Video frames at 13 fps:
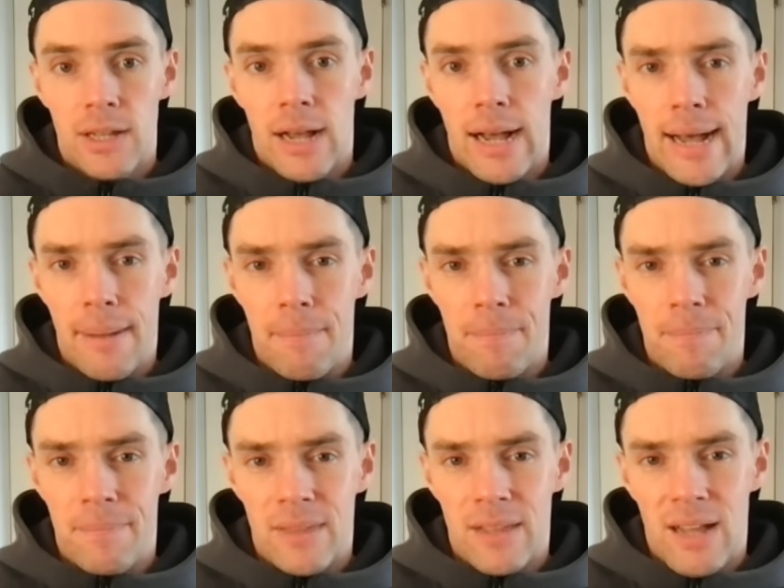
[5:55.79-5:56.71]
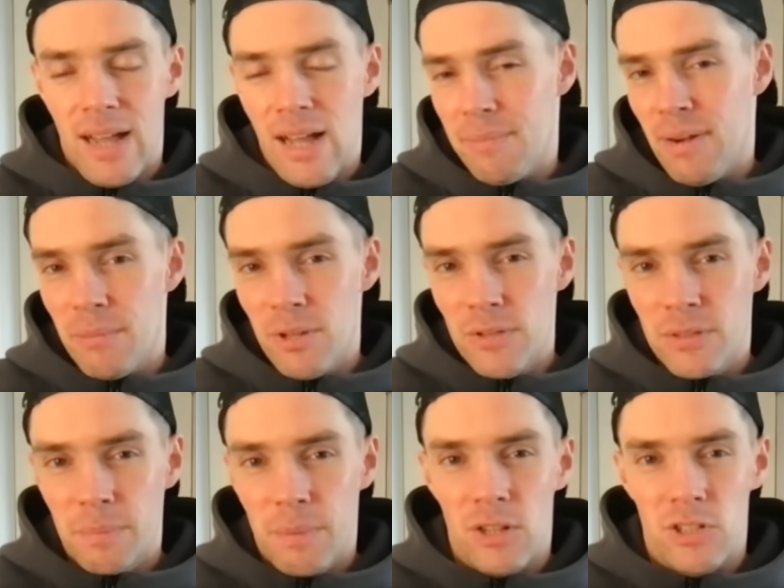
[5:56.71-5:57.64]
I mean, a move
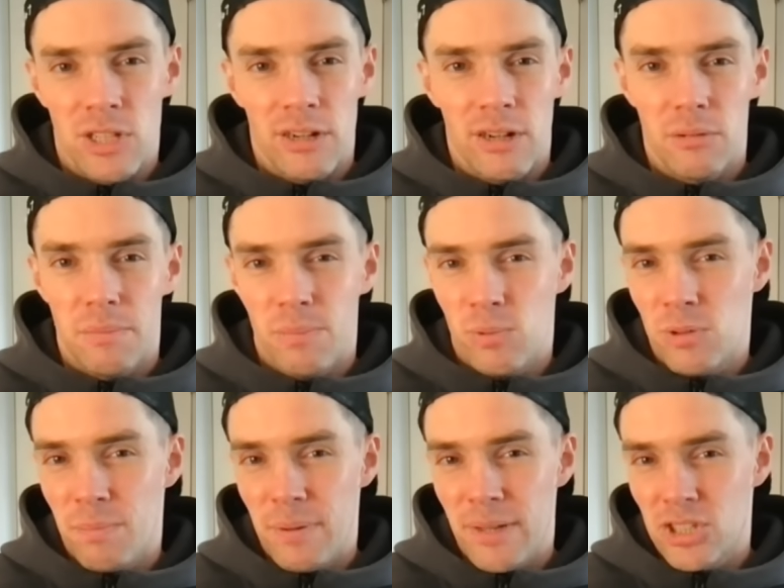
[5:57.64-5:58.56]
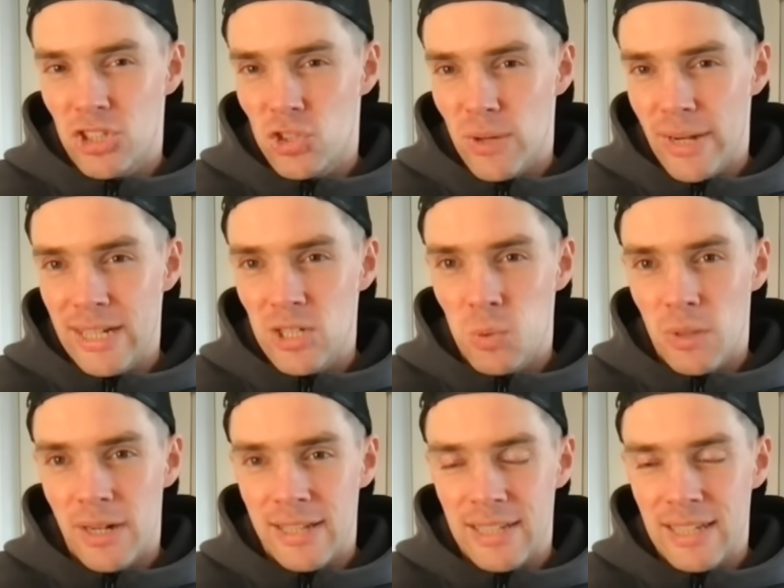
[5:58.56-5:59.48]
to Barcelona would be a strange
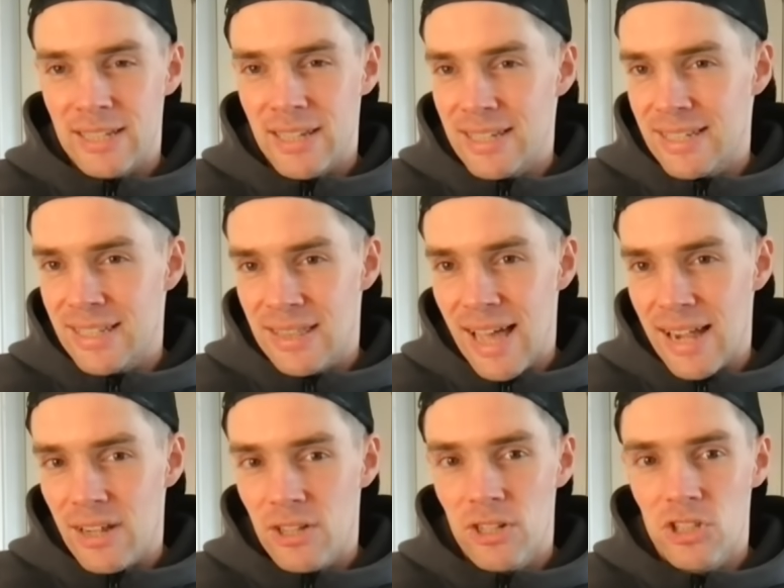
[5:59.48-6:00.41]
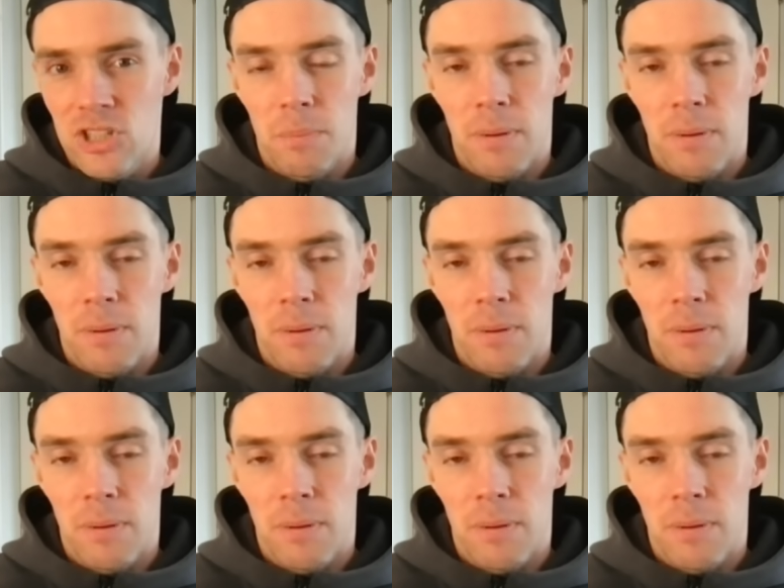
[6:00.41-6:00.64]
one. Is he that good to